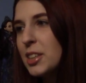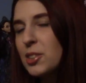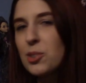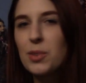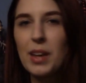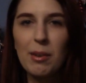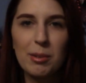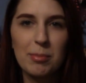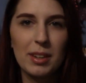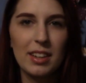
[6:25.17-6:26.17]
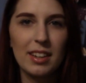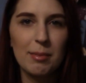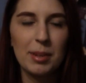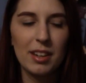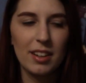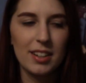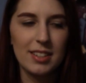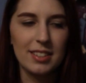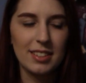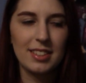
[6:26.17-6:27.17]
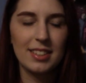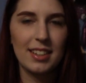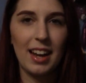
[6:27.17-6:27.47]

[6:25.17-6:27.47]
So that would be because